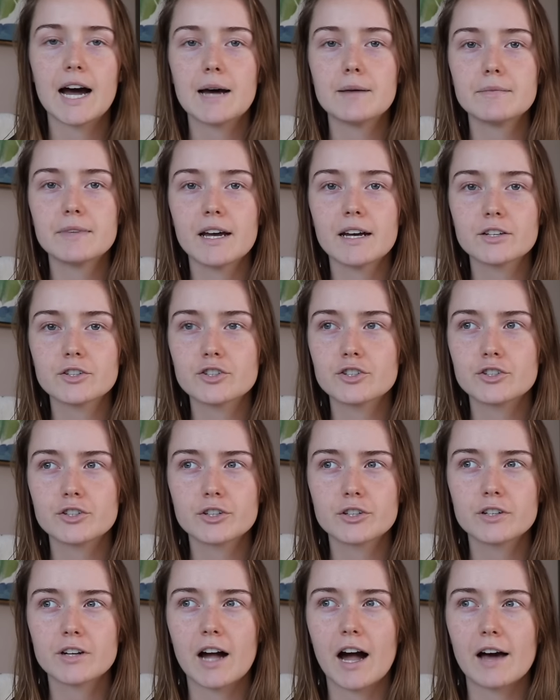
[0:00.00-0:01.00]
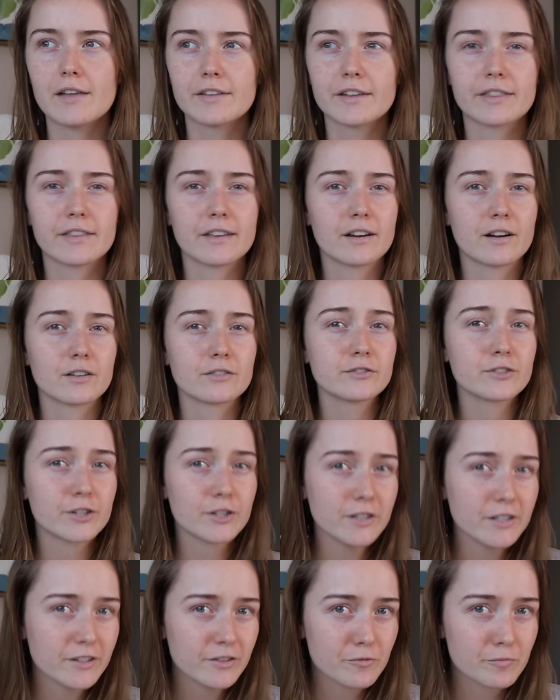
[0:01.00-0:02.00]
I'm not sure how they think
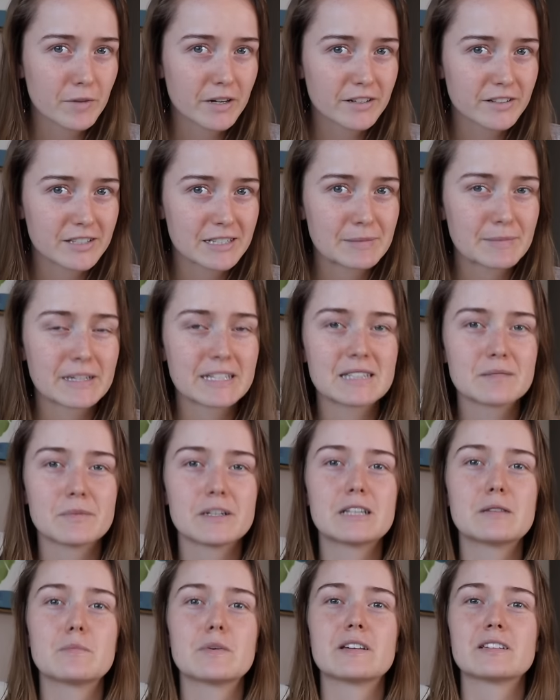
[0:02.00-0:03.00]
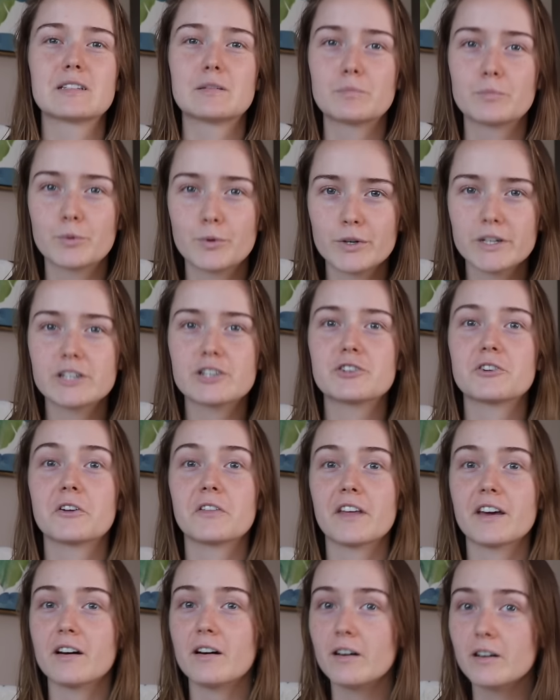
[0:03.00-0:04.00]
alternative medicine makes money because I'm pretty sure
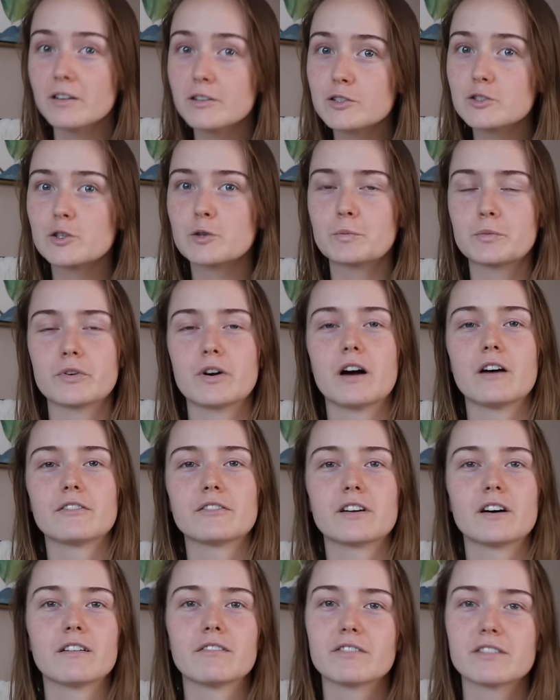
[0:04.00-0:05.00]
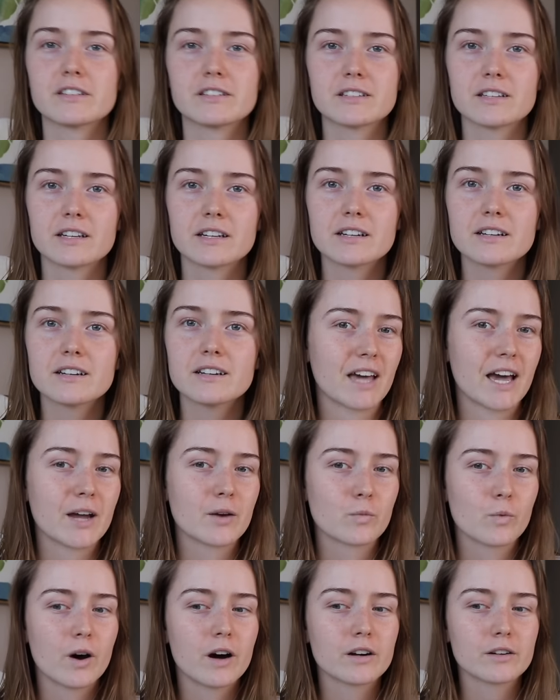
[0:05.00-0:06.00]
they also profit off the sick,
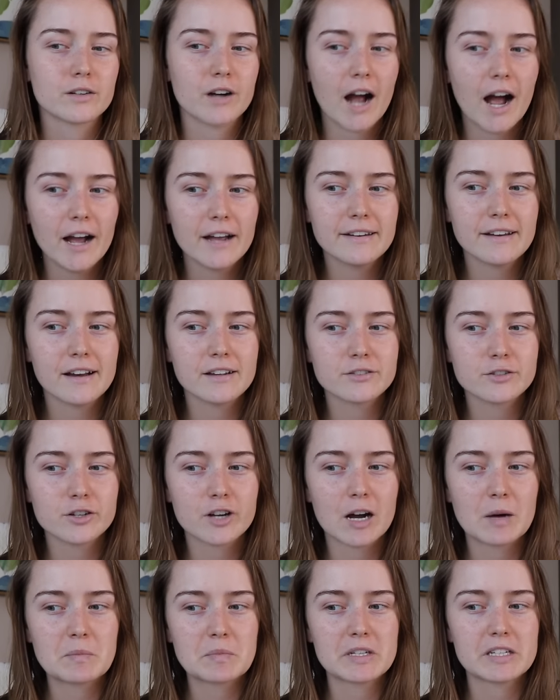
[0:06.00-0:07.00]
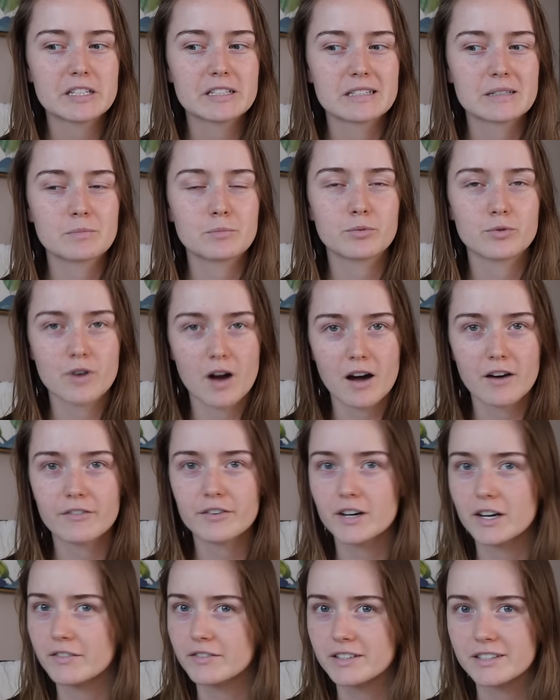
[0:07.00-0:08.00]
and water ionizer companies profit
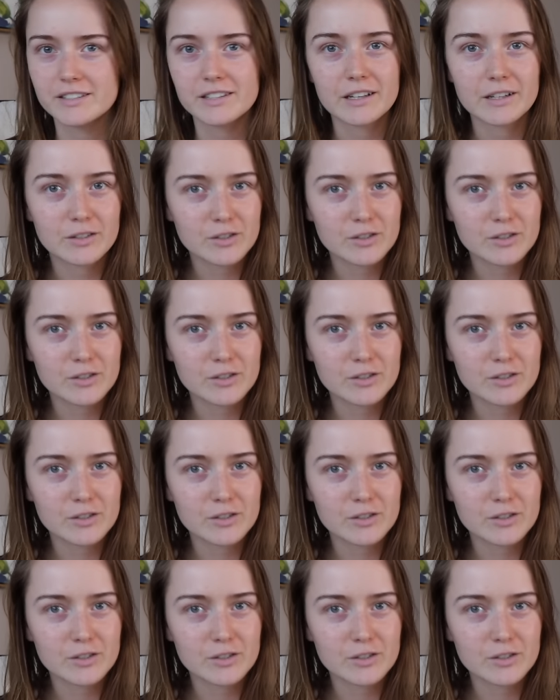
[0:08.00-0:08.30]
off the sick